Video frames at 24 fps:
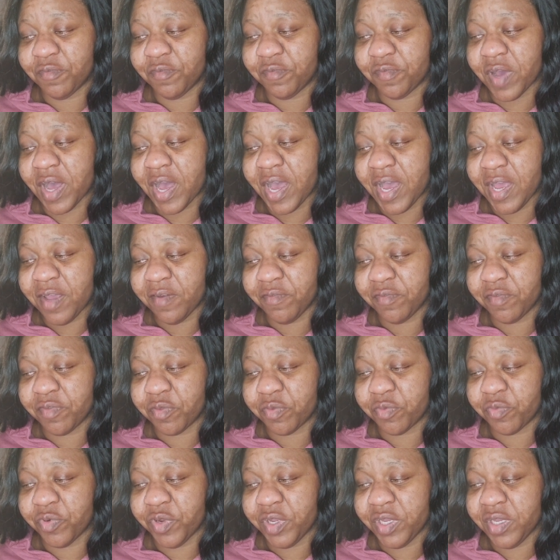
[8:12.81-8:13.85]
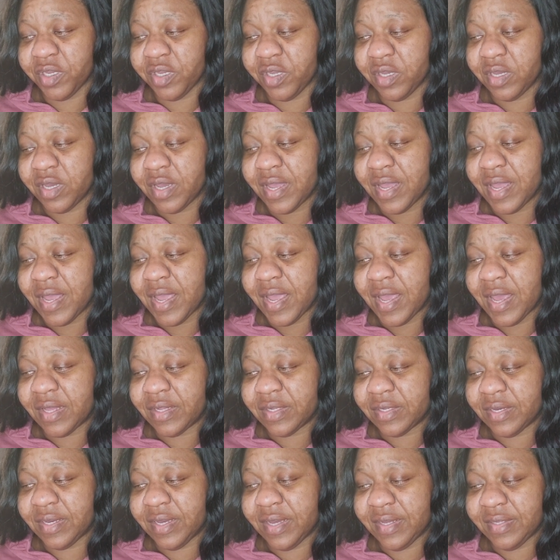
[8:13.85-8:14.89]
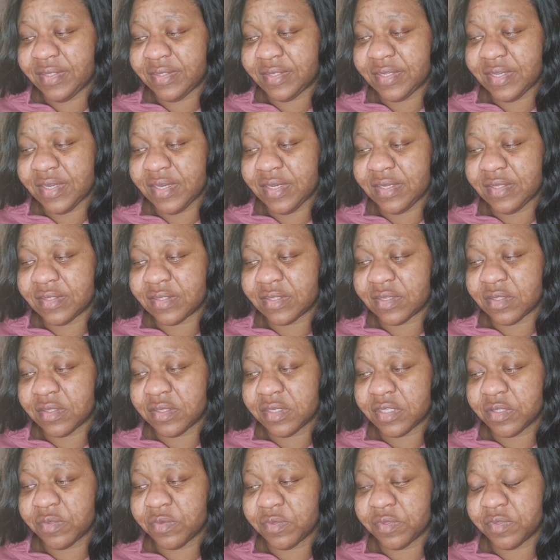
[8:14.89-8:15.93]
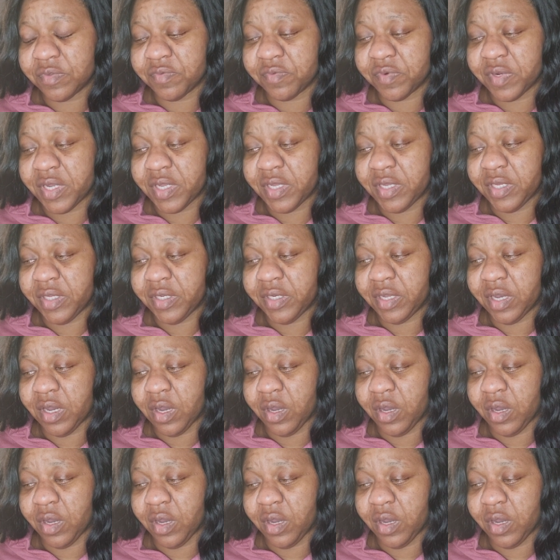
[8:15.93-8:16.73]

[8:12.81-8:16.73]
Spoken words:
5/3/18. So this was written